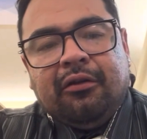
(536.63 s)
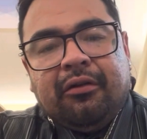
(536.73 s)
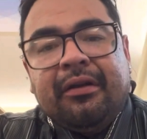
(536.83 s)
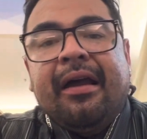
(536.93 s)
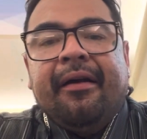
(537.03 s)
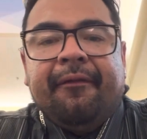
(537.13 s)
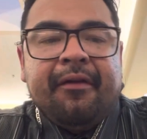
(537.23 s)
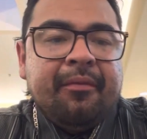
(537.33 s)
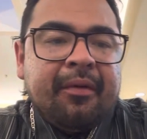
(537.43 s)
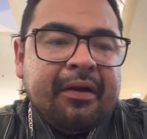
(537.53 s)
Oh yeah, if
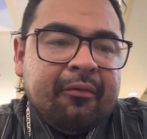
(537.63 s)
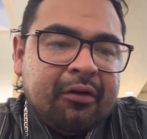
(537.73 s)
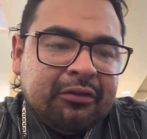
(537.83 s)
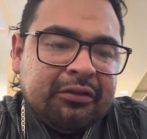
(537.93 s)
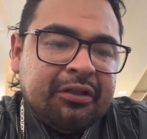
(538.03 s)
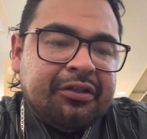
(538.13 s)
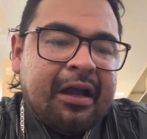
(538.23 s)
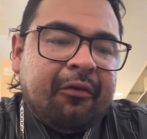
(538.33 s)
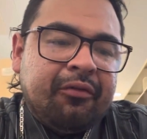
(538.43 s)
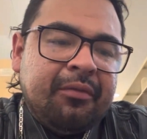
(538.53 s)
anybody wants to
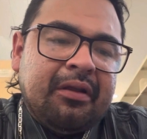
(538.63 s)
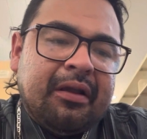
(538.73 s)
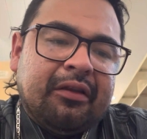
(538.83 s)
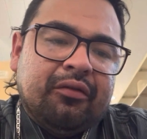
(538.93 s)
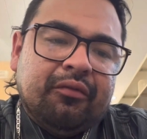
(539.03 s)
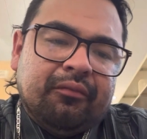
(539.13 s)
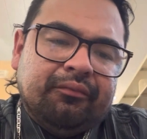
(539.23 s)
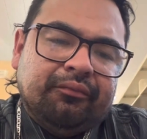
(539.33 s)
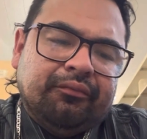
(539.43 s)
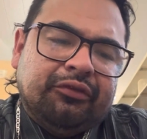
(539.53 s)
chat with me, like
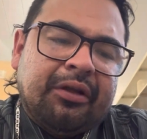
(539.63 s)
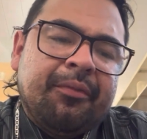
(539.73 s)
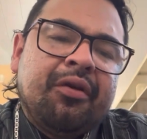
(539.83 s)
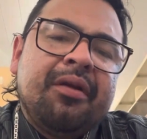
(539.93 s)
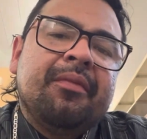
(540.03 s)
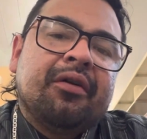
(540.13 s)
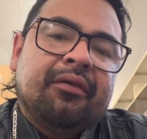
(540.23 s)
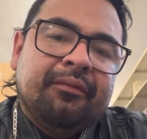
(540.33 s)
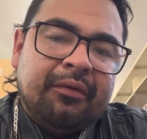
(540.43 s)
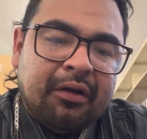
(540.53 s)
send me your
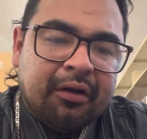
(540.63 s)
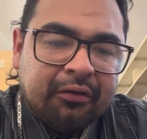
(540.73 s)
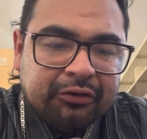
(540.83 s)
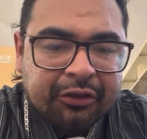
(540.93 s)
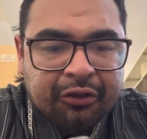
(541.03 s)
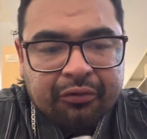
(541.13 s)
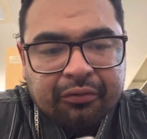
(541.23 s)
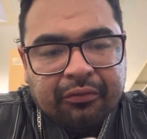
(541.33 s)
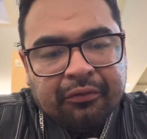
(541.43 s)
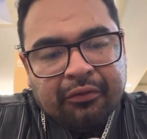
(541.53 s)
email and I'll send
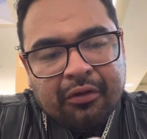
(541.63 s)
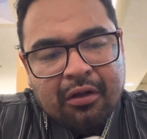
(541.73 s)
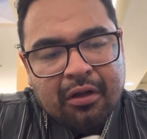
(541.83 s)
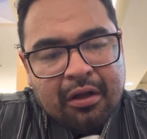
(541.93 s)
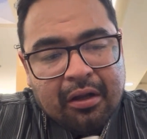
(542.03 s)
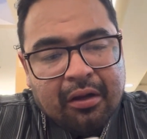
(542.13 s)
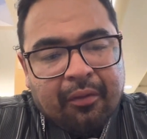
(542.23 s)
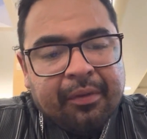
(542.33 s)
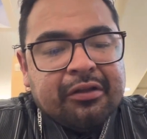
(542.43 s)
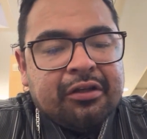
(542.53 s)
you and
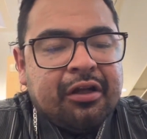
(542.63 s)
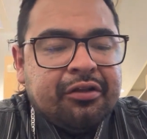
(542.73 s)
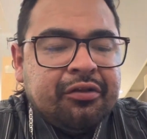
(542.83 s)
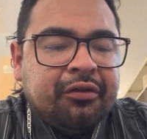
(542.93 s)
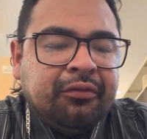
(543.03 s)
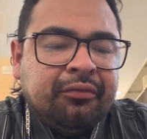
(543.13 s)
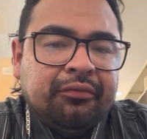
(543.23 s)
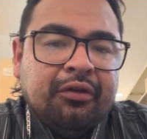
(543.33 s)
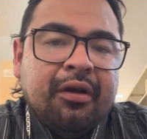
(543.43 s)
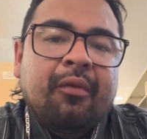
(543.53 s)
I'll be in touch, you know.
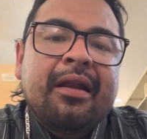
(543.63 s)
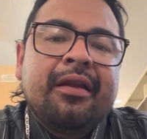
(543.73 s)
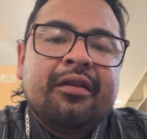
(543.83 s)
You could write it in